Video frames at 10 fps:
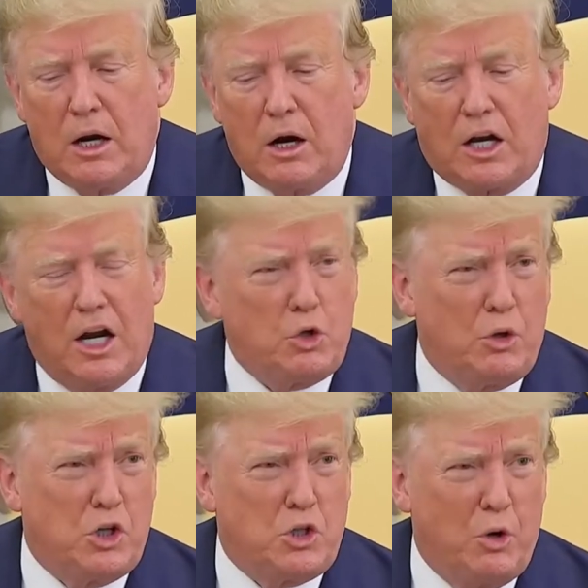Our
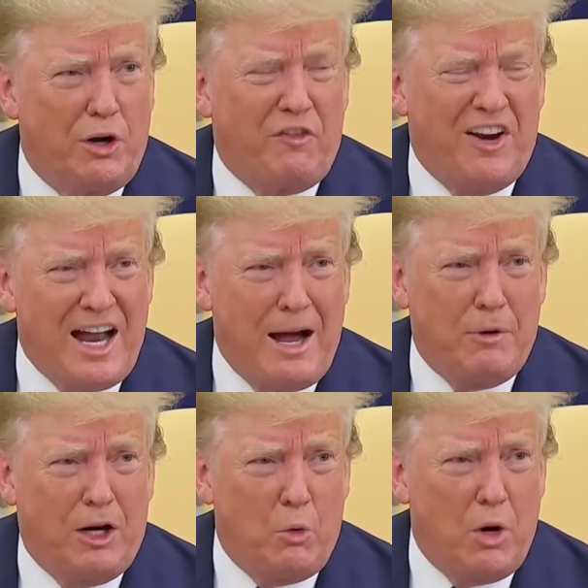country is doing
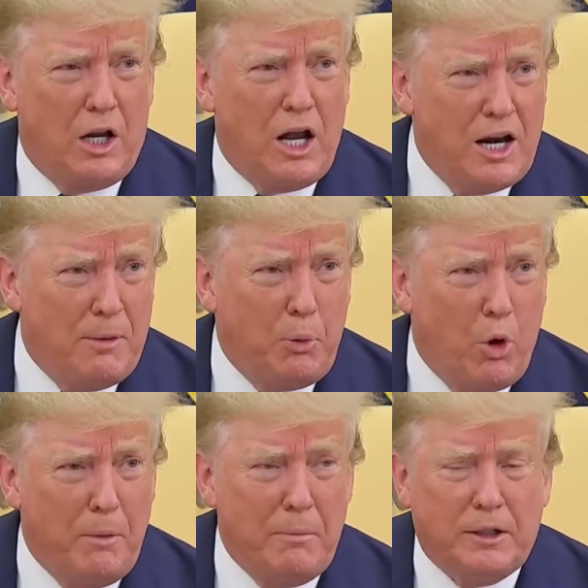phenomenally well.
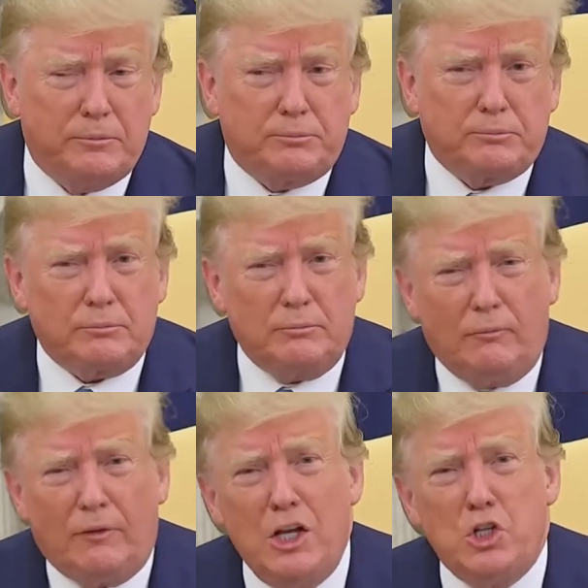Unemployment
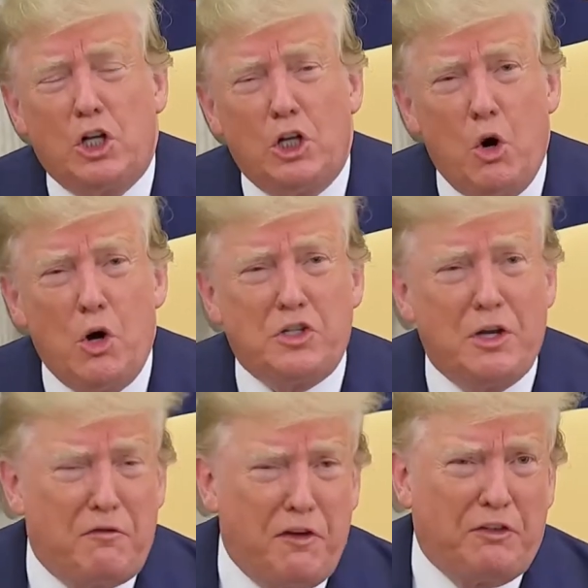is the lowest
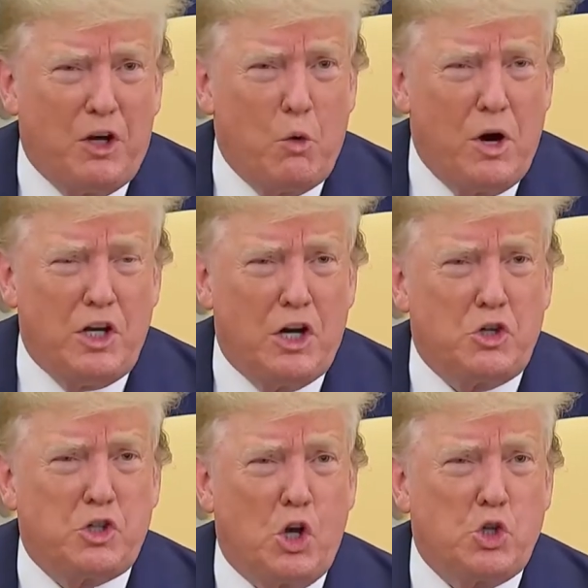in fifty-one
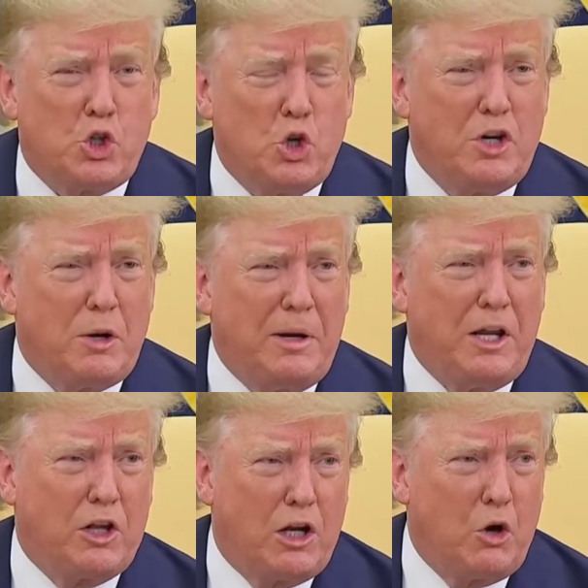years, soon to be
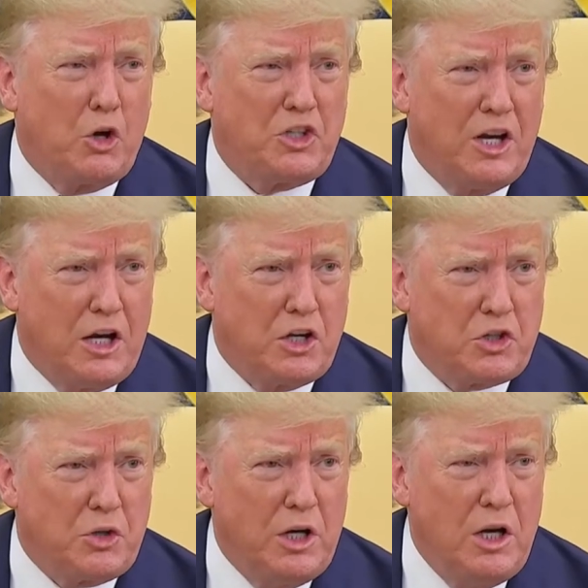the lowest in
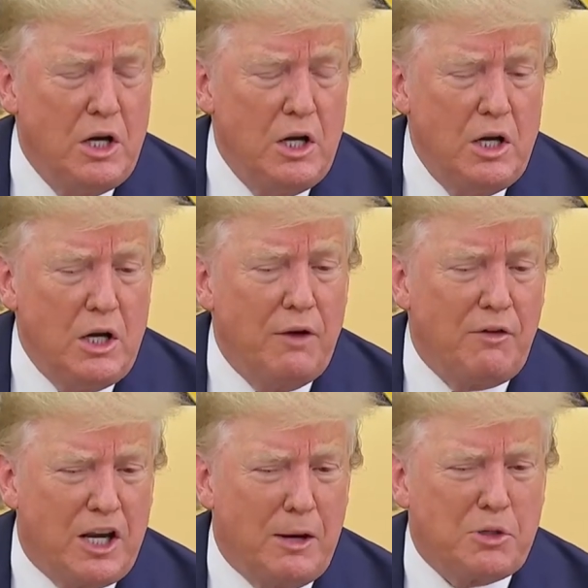history, if
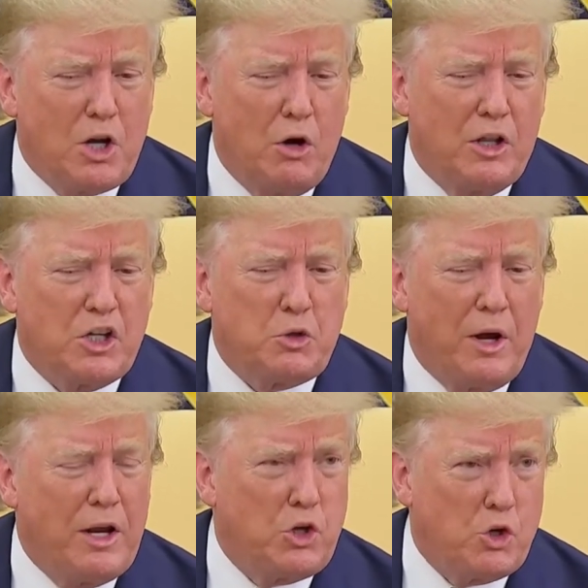it keeps going this
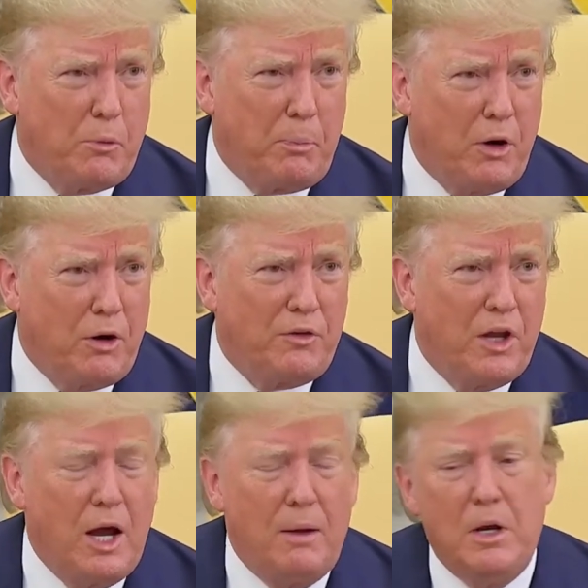way in a short period of
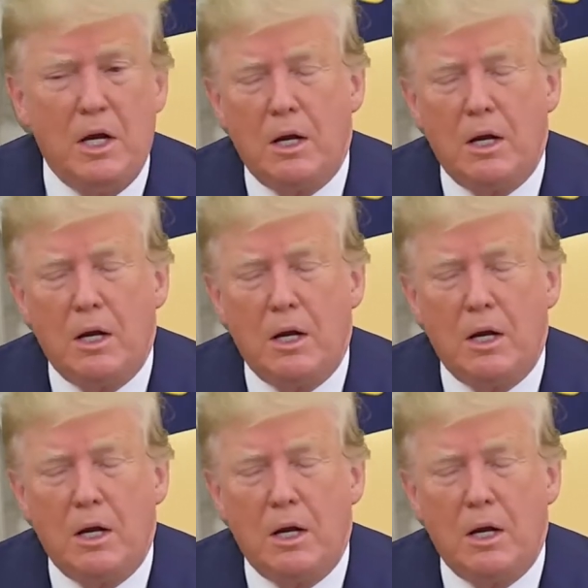time.